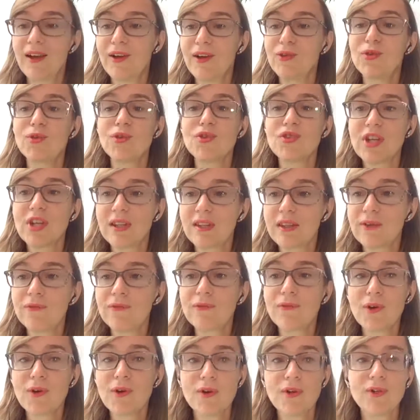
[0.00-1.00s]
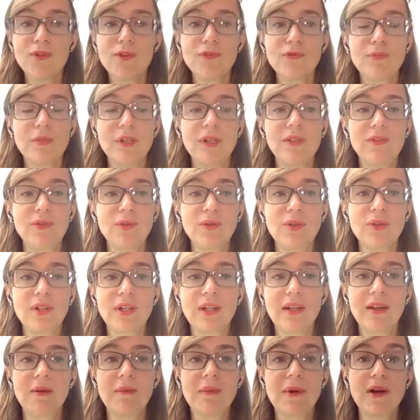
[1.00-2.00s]
So Jennifer, you've been
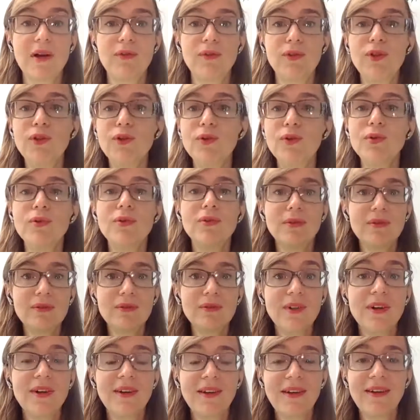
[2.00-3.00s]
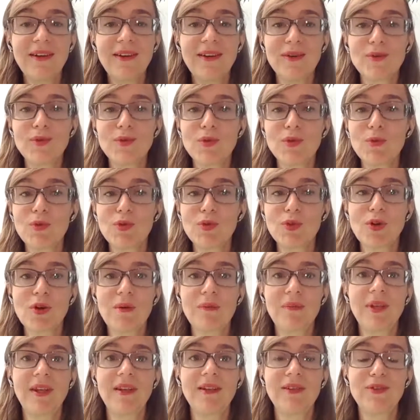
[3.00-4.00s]
talking about new groups
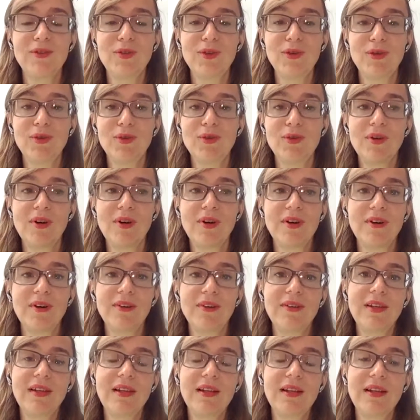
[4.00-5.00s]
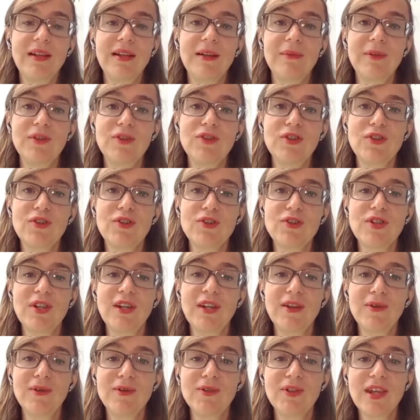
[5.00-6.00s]
coming to the climate change
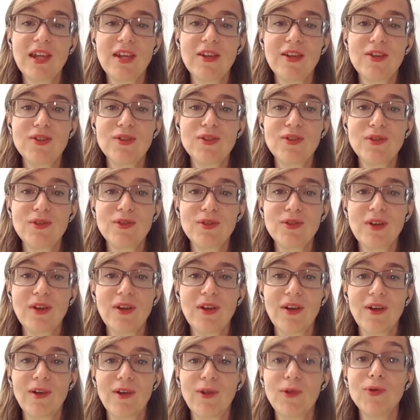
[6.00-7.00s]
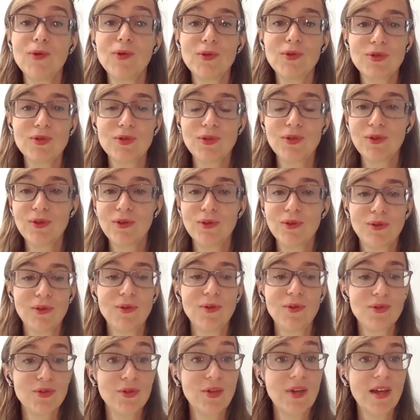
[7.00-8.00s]
negotiations. Joost, you
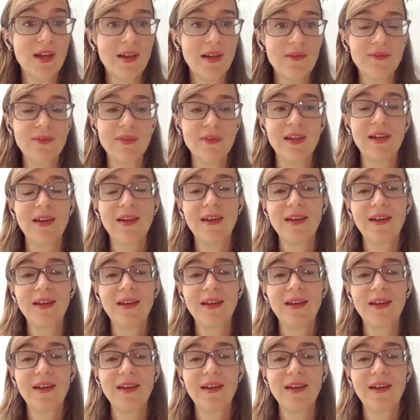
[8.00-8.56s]
also have